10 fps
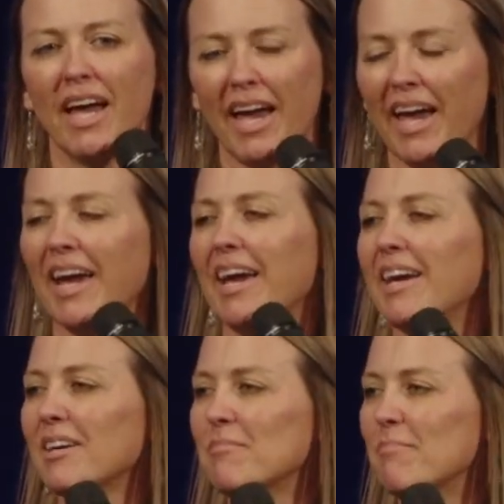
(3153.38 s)

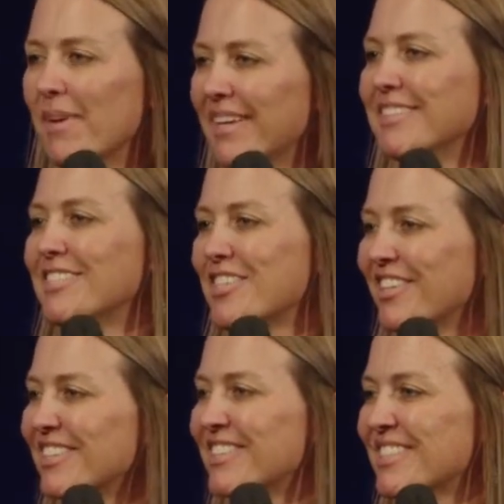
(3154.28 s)
Amen,
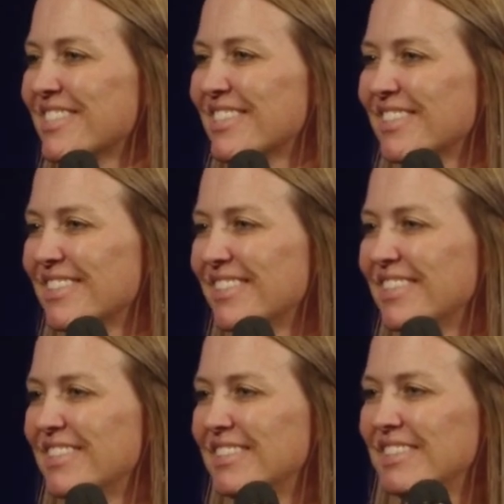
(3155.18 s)
church.
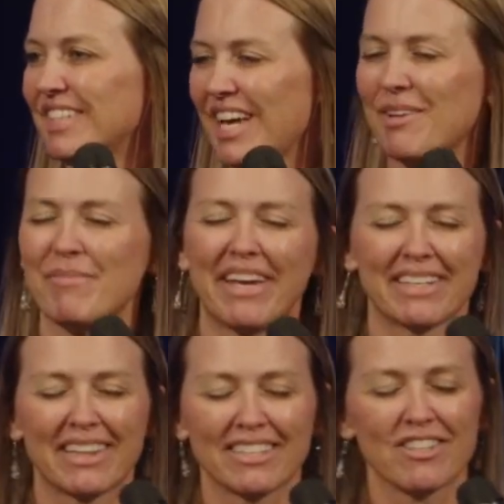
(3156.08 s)
Amen.
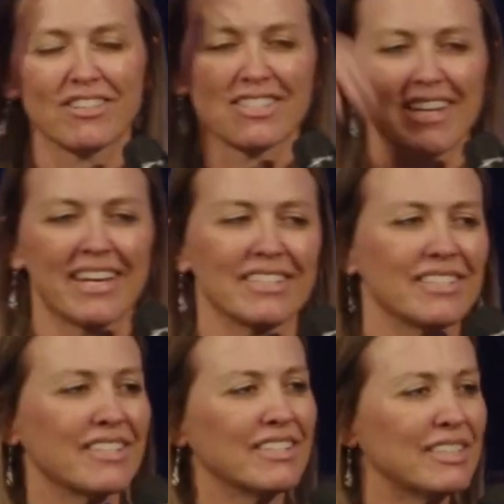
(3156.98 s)
Let's all stand.